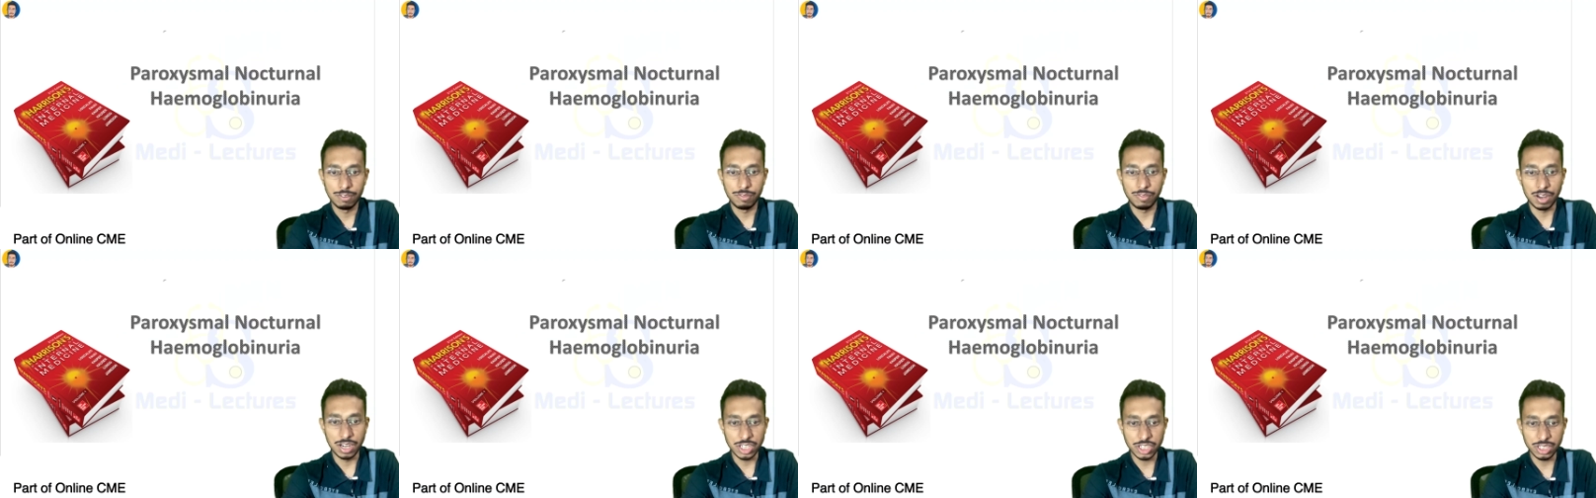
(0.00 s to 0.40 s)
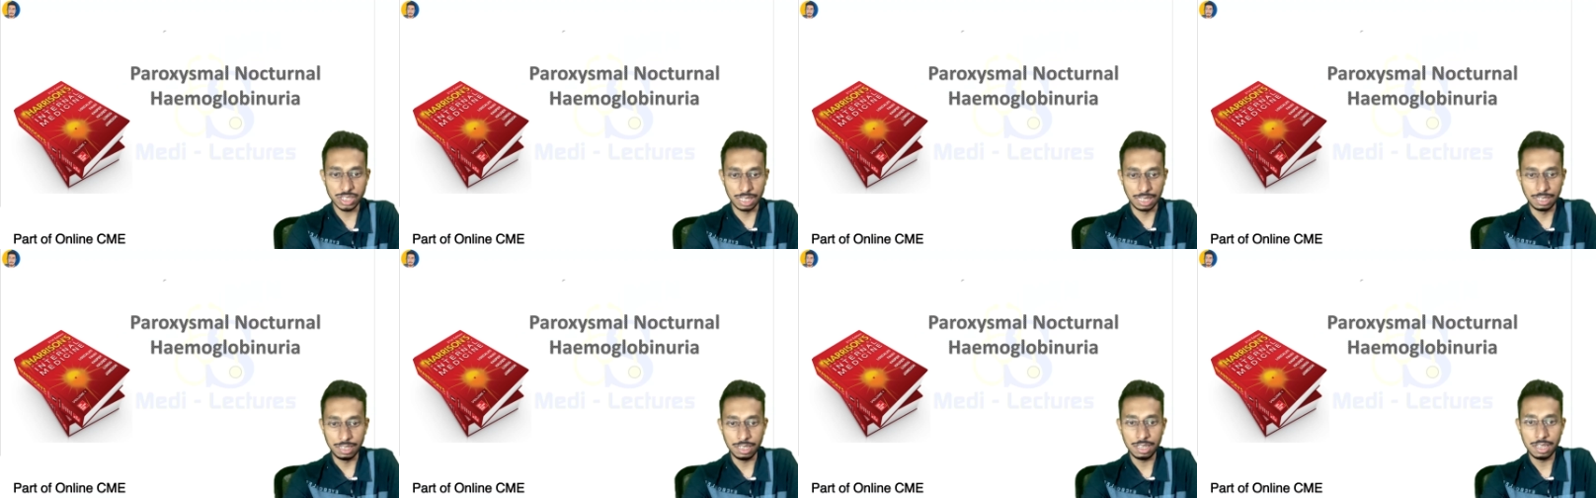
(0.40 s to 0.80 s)
first
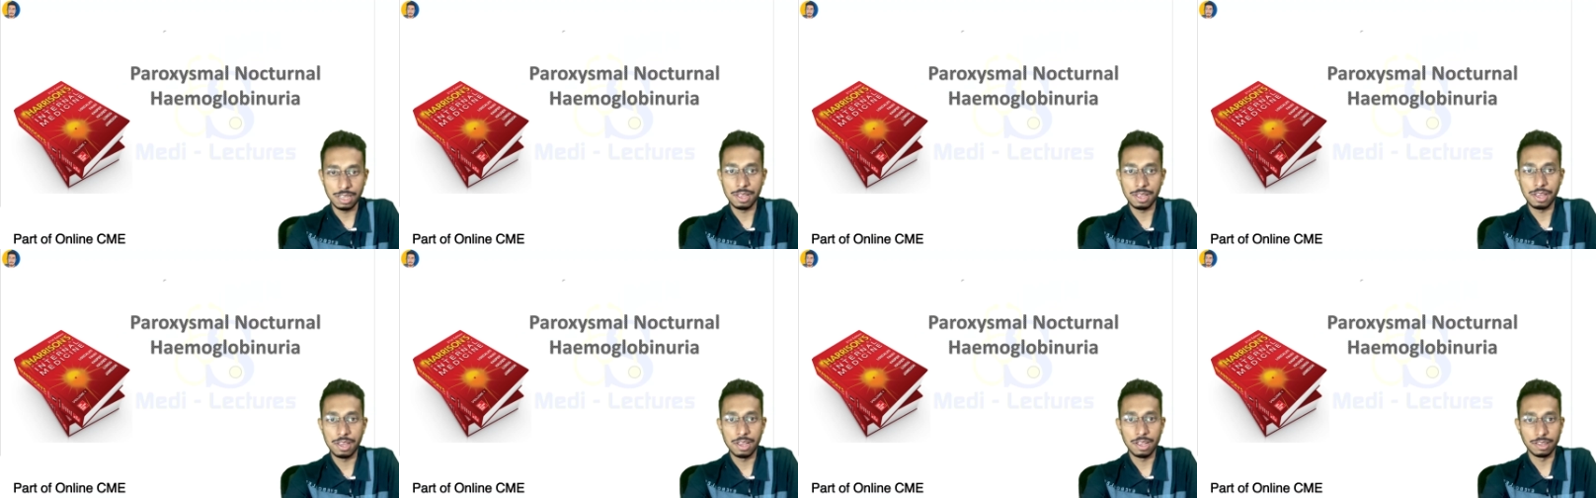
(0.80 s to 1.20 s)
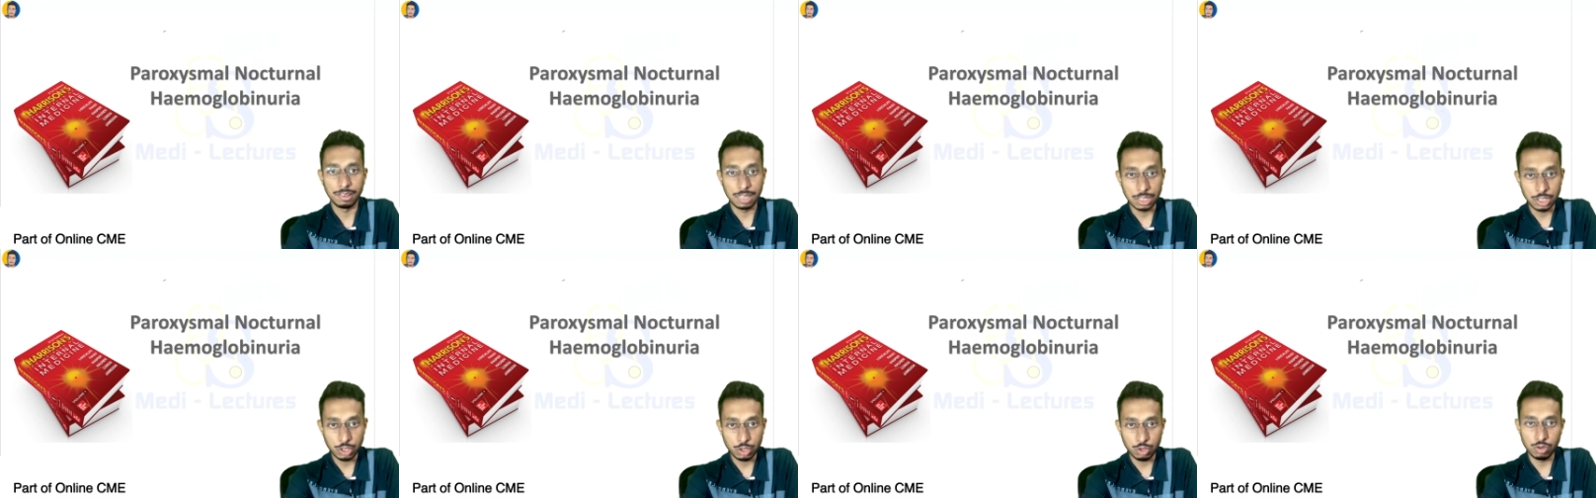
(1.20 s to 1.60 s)
thing
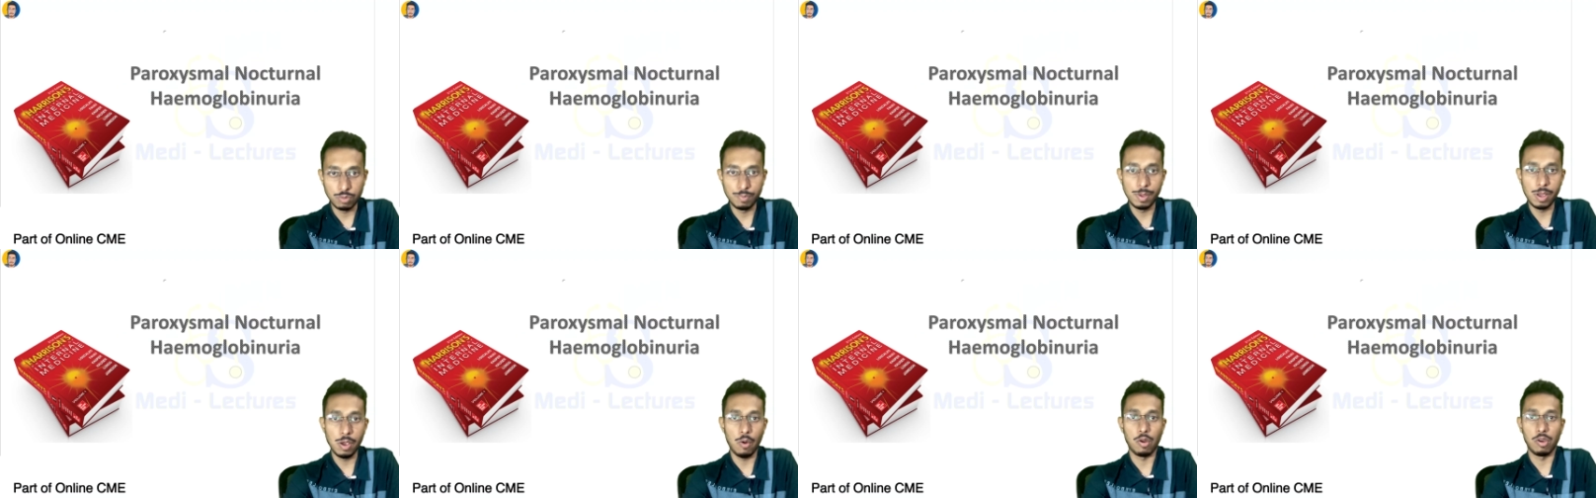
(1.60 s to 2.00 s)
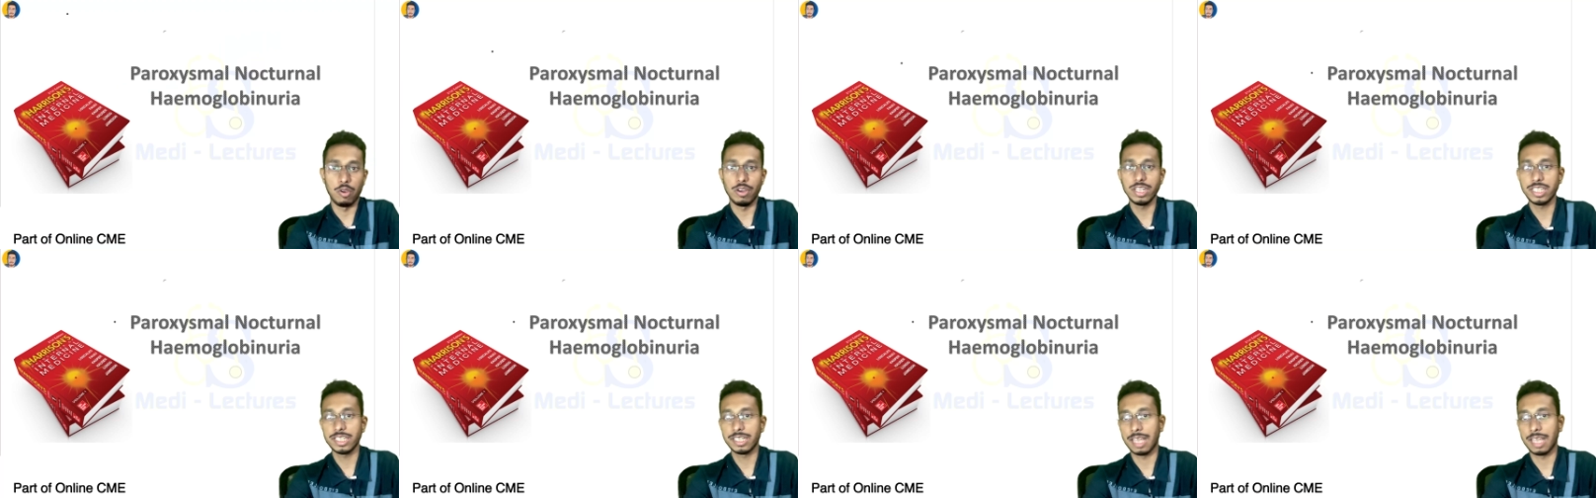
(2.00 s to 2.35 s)
that should be always